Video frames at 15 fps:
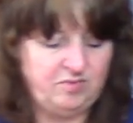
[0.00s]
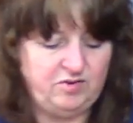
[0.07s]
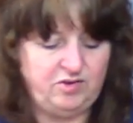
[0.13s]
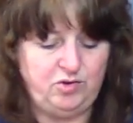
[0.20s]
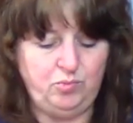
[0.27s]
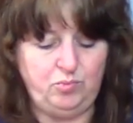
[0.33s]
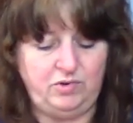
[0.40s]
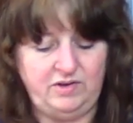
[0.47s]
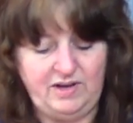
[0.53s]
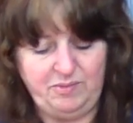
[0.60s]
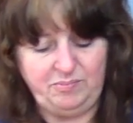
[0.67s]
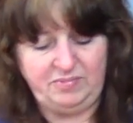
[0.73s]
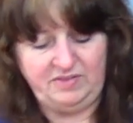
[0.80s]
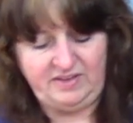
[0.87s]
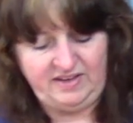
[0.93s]
You would
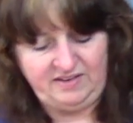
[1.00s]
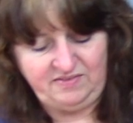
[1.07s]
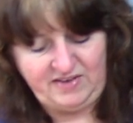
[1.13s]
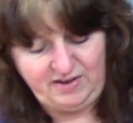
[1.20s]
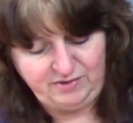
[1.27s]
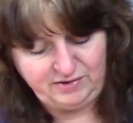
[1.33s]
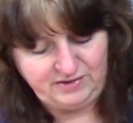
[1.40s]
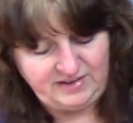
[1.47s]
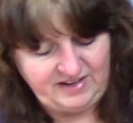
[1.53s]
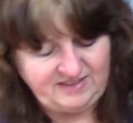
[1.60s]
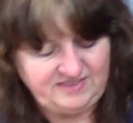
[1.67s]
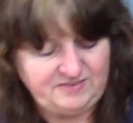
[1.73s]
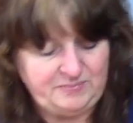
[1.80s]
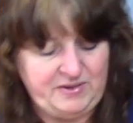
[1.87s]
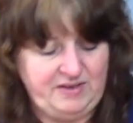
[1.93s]
not believe how good that
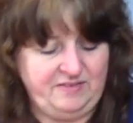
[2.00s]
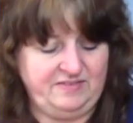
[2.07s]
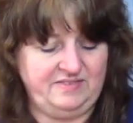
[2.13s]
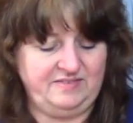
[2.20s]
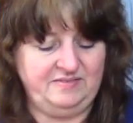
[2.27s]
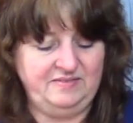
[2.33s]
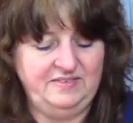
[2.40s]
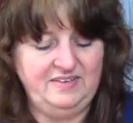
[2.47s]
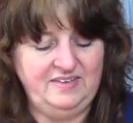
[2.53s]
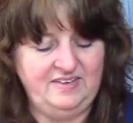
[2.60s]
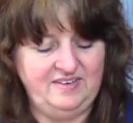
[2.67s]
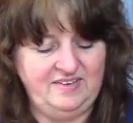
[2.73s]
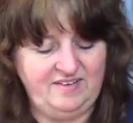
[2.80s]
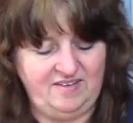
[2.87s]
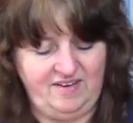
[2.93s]
smells.
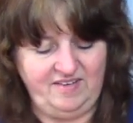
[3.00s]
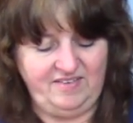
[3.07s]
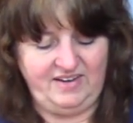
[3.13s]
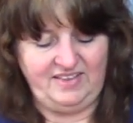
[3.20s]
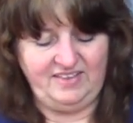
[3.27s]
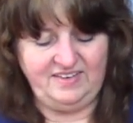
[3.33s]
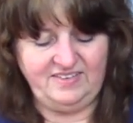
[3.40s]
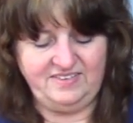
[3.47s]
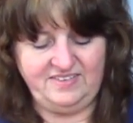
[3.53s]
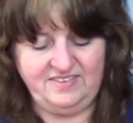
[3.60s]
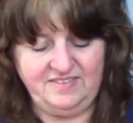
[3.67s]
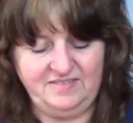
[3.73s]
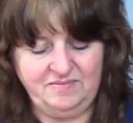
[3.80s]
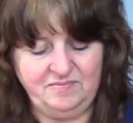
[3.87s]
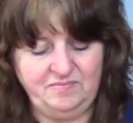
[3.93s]
Alright,
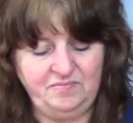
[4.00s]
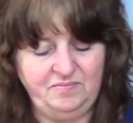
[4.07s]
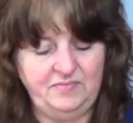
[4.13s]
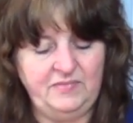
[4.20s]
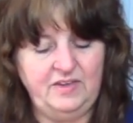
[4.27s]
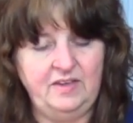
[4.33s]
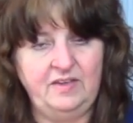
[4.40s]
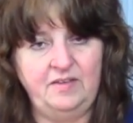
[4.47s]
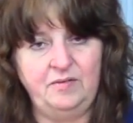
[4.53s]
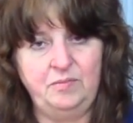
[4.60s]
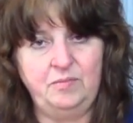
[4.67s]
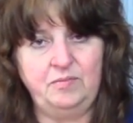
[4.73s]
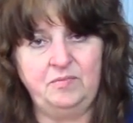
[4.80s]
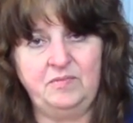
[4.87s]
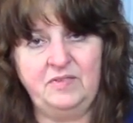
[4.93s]
let's
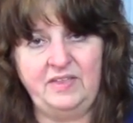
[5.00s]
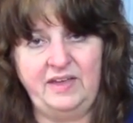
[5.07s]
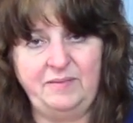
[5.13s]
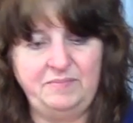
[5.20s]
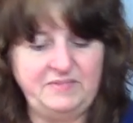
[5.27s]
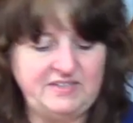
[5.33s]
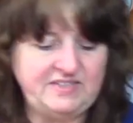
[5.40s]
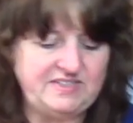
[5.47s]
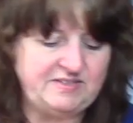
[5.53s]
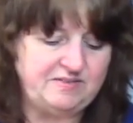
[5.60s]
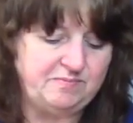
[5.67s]
clamp this